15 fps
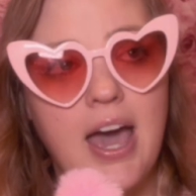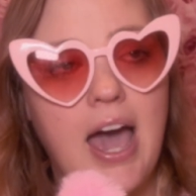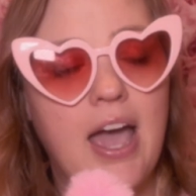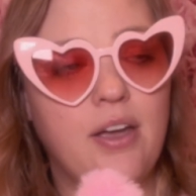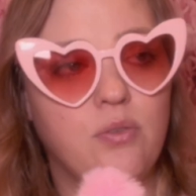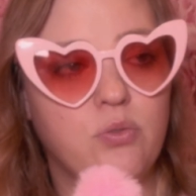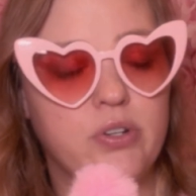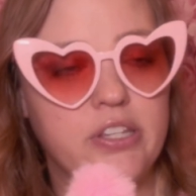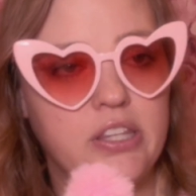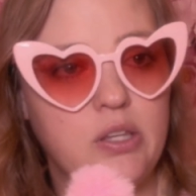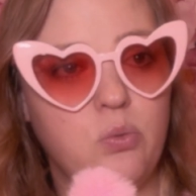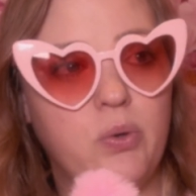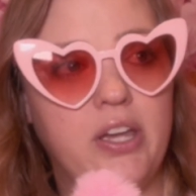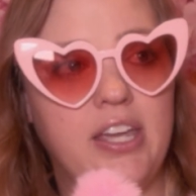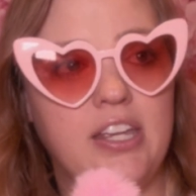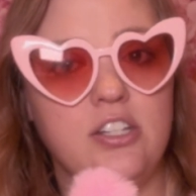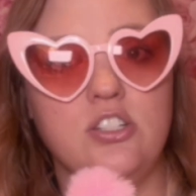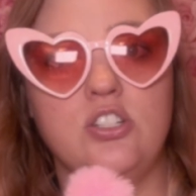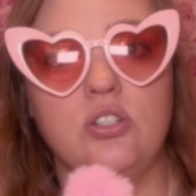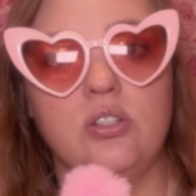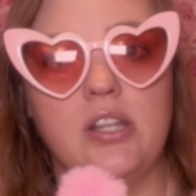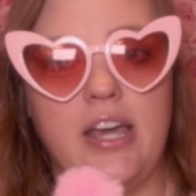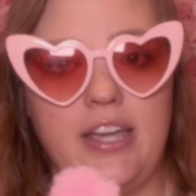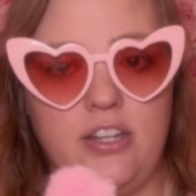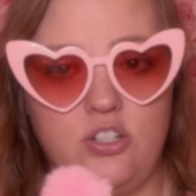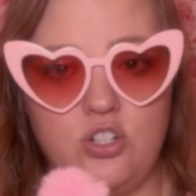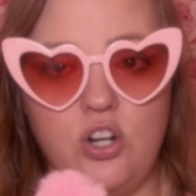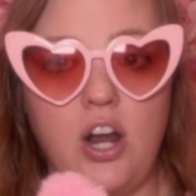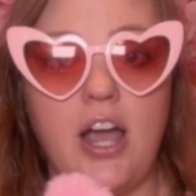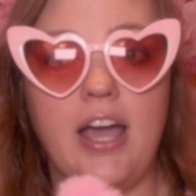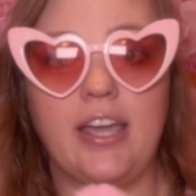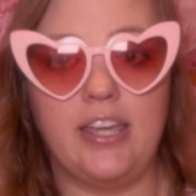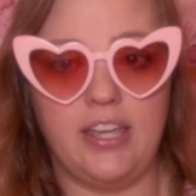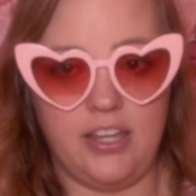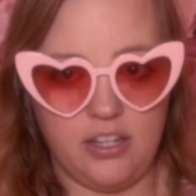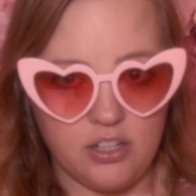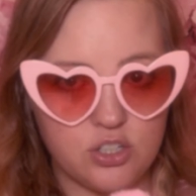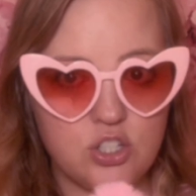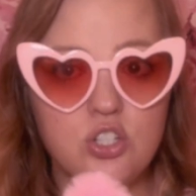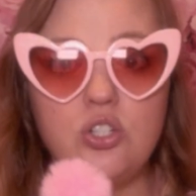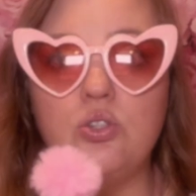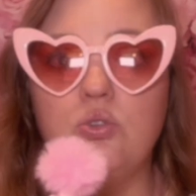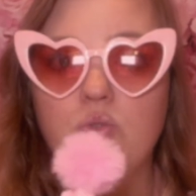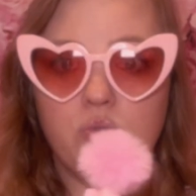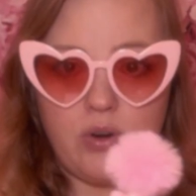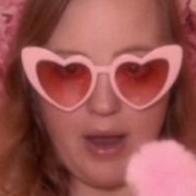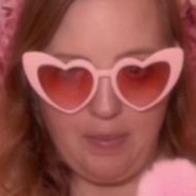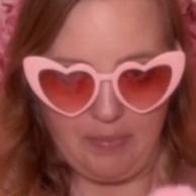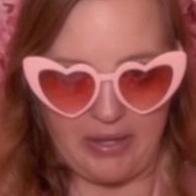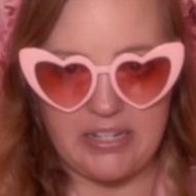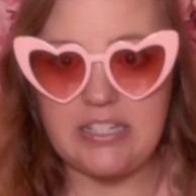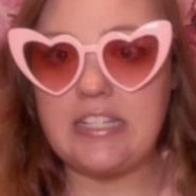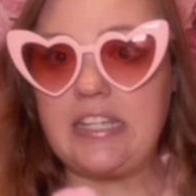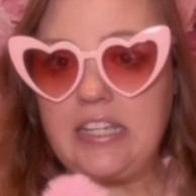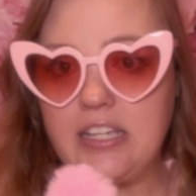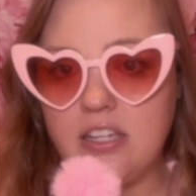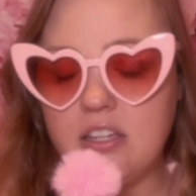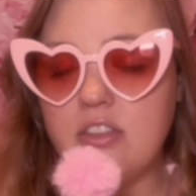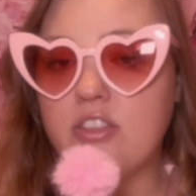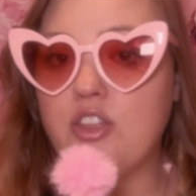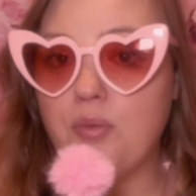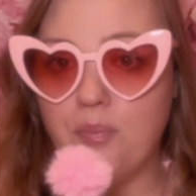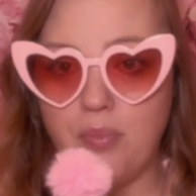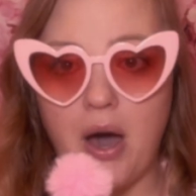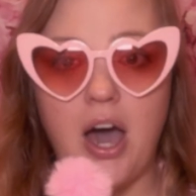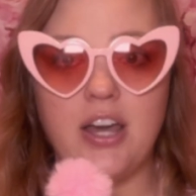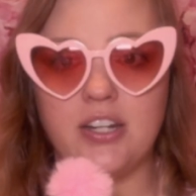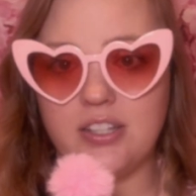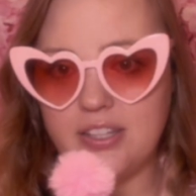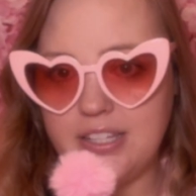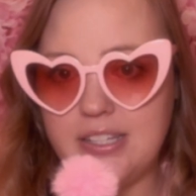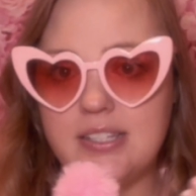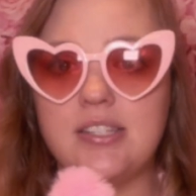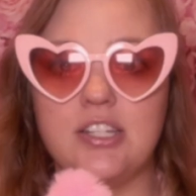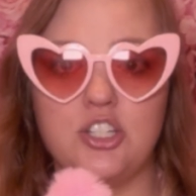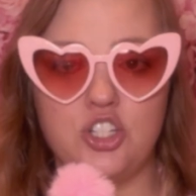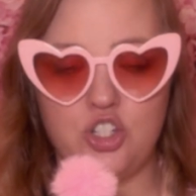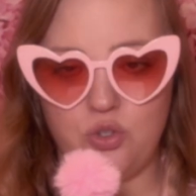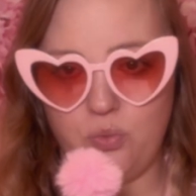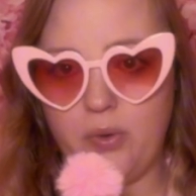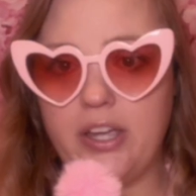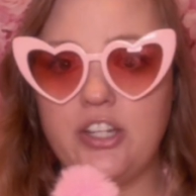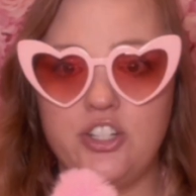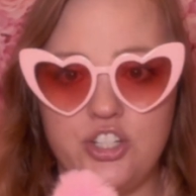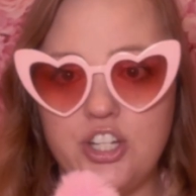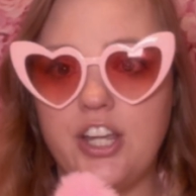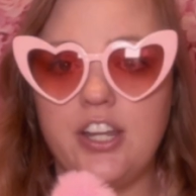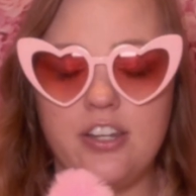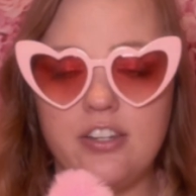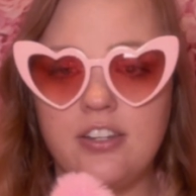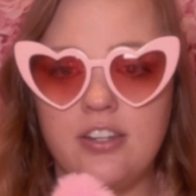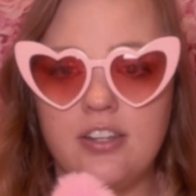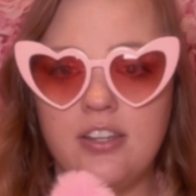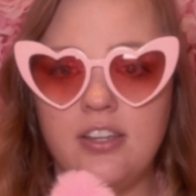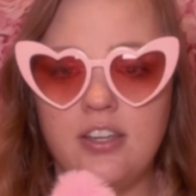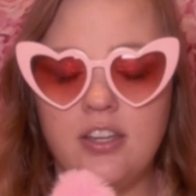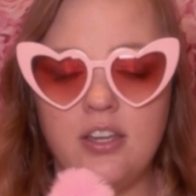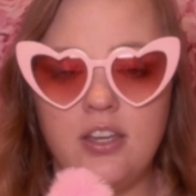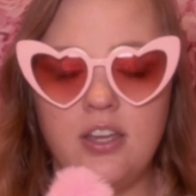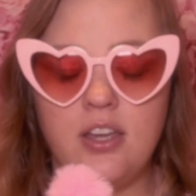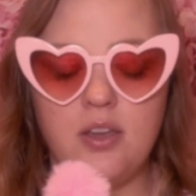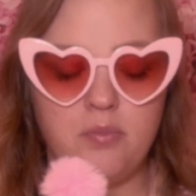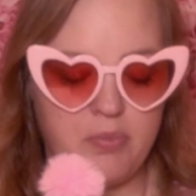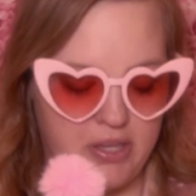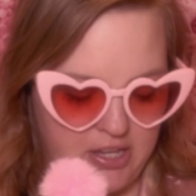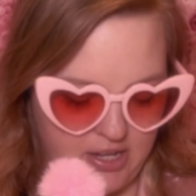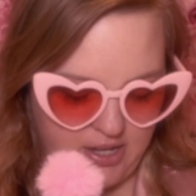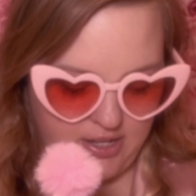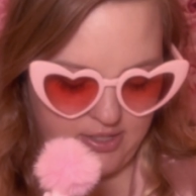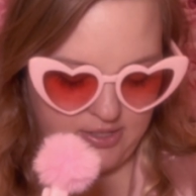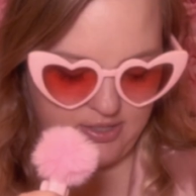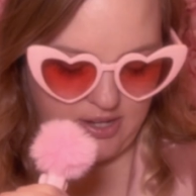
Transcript: I really went into like trying to remedy the bodily situation because